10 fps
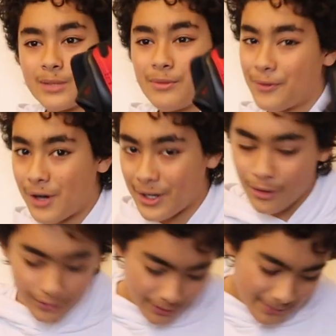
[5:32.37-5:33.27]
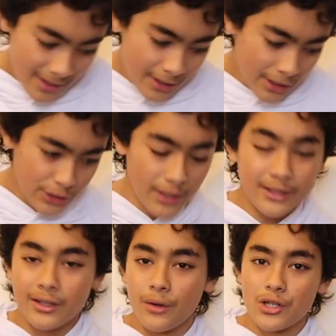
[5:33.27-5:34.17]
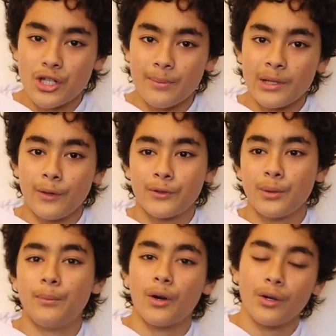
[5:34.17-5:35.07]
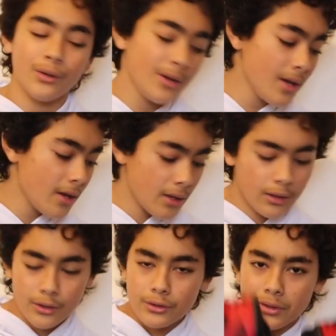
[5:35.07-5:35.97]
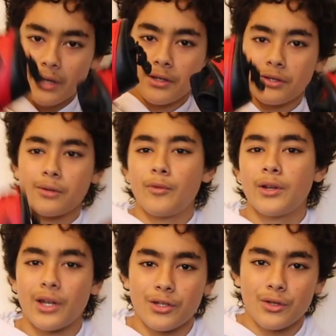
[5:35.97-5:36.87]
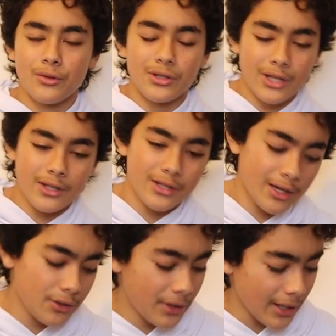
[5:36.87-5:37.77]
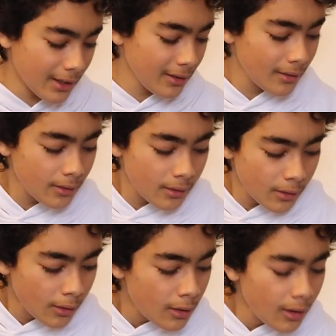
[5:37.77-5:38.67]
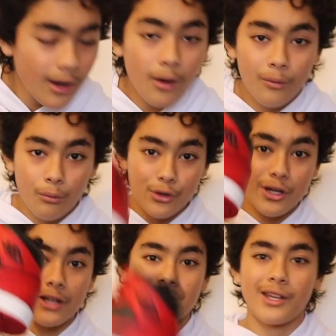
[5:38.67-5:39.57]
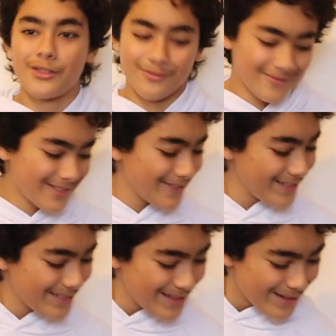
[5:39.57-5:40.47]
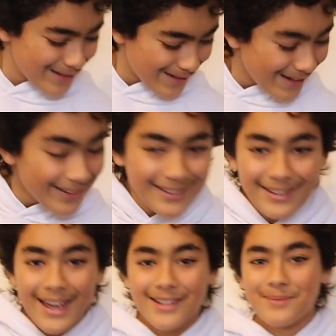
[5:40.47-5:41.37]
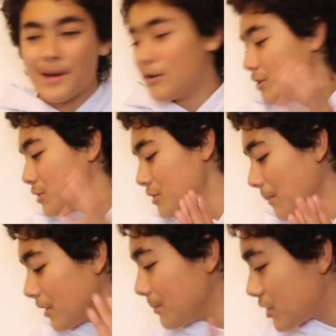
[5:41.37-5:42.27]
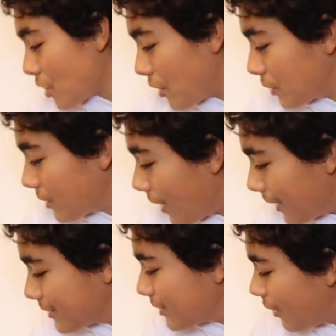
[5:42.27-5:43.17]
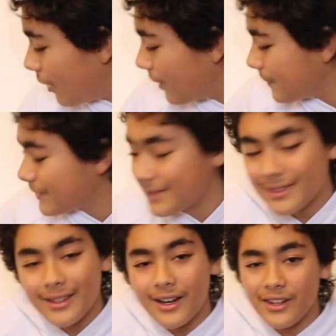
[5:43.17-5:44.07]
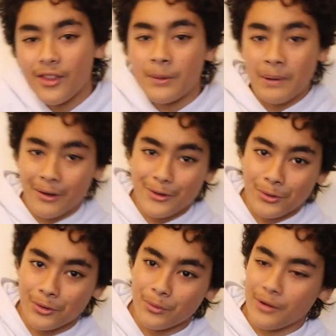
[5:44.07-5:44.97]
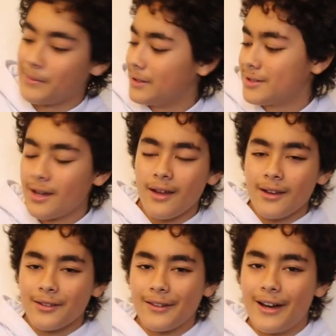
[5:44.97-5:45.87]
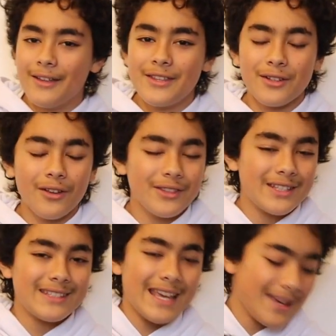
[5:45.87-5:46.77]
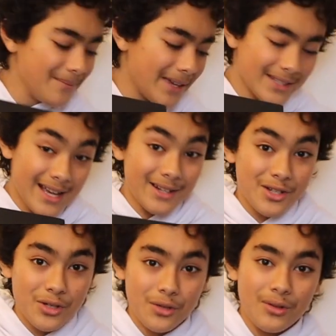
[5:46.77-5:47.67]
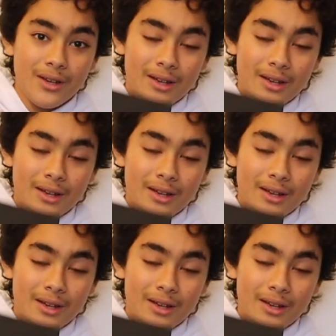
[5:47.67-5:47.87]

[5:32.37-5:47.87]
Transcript: before I got them, so I need to go and ship that off tomorrow. So yeah, these are some really nice shoes, size 9 UK. What do you guys think of them? Next pair of shoes I'm going to be showing you guys are another pair of Jordan 1 mids. These aren't the same exact shoe,